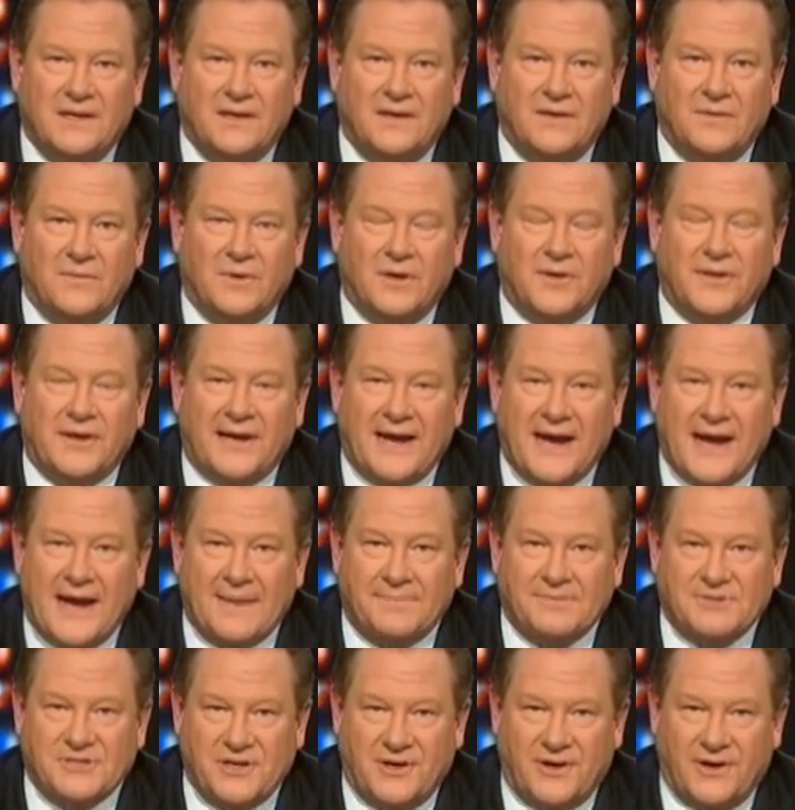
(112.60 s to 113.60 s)
Well, the
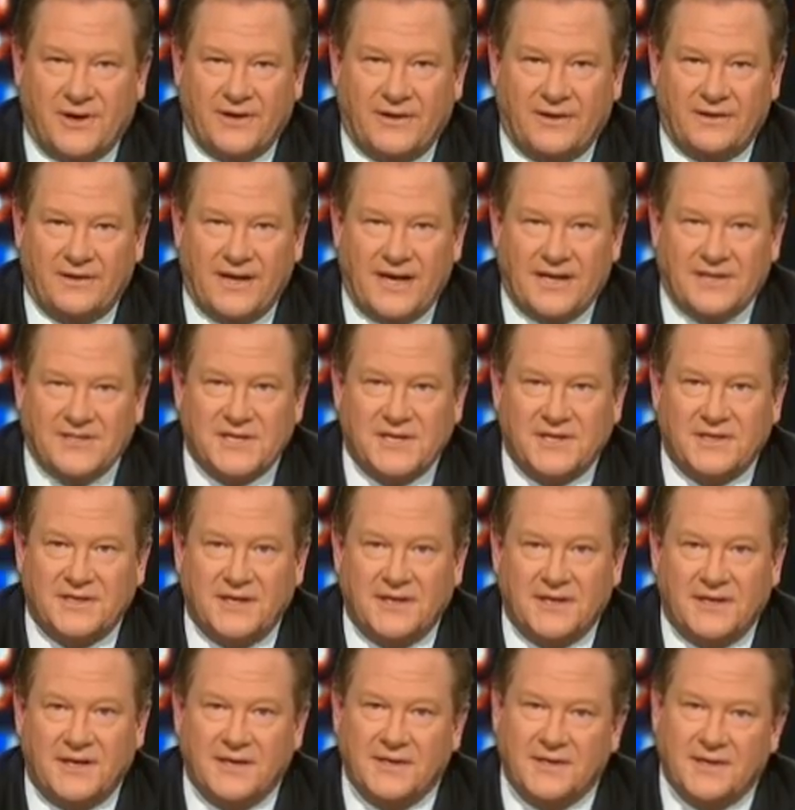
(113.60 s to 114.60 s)
cops aren't.
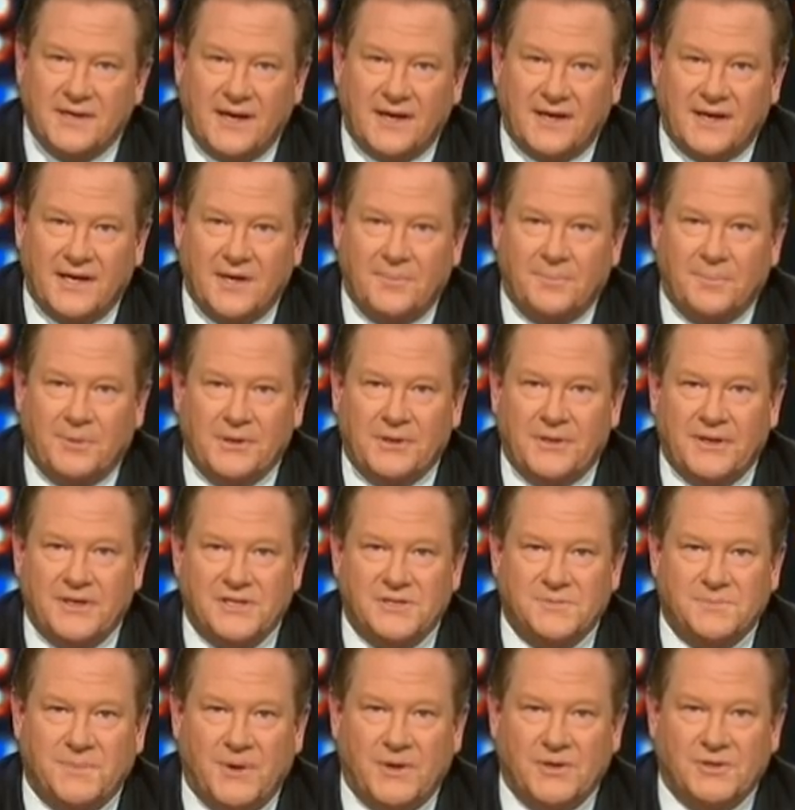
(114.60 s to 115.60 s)
Lexington, Kentucky
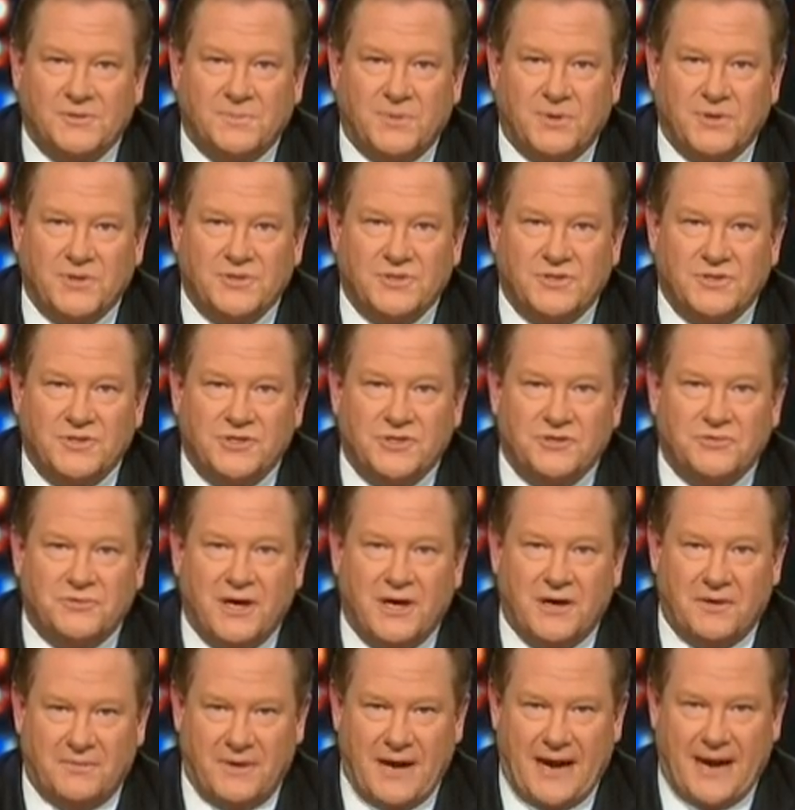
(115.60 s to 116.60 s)
police spokesperson
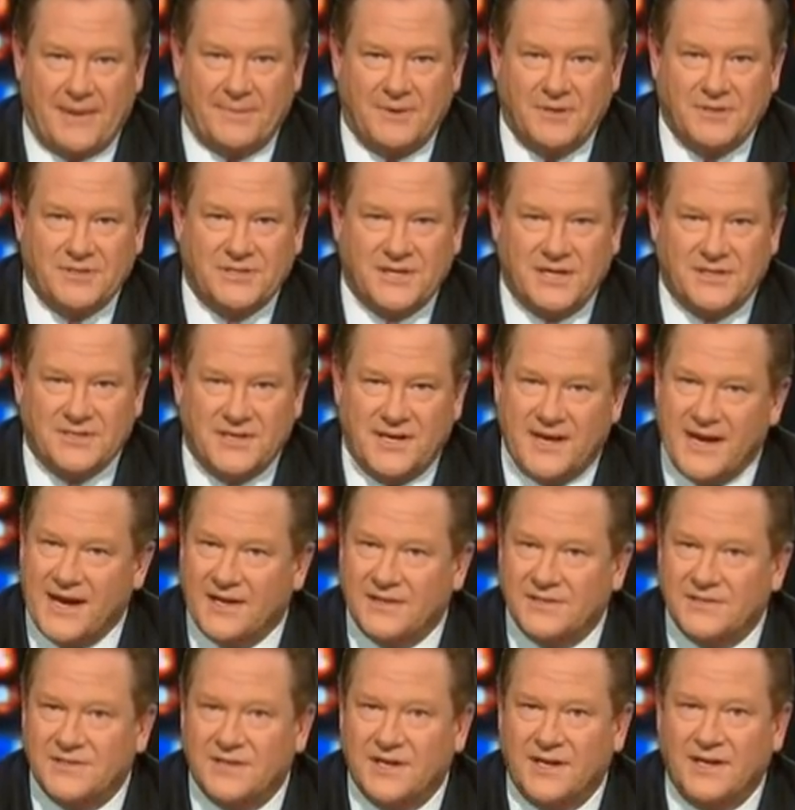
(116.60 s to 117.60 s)
Sherelle Roberts has
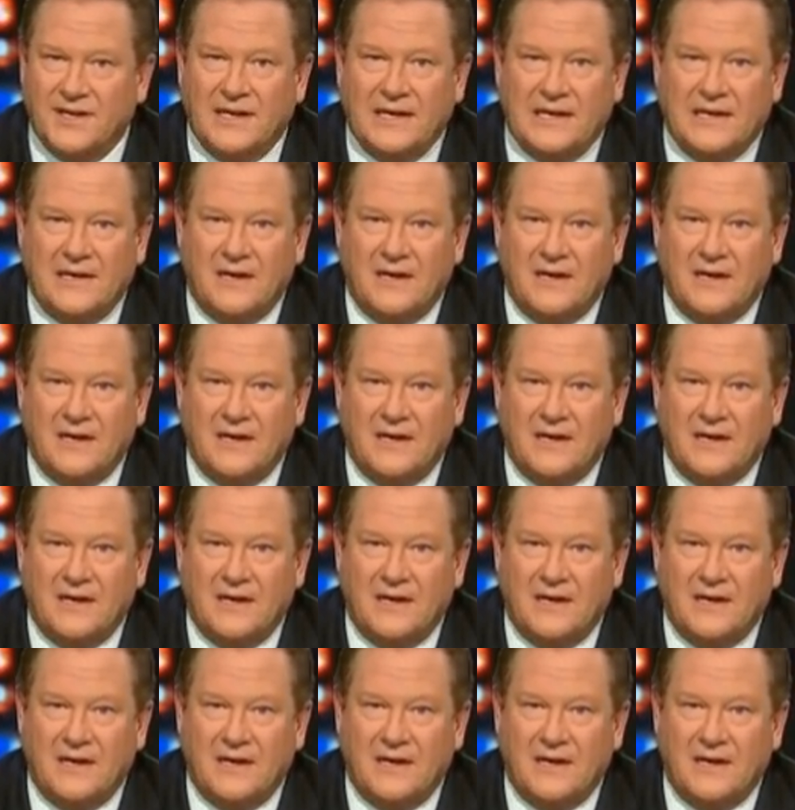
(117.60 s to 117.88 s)
announced that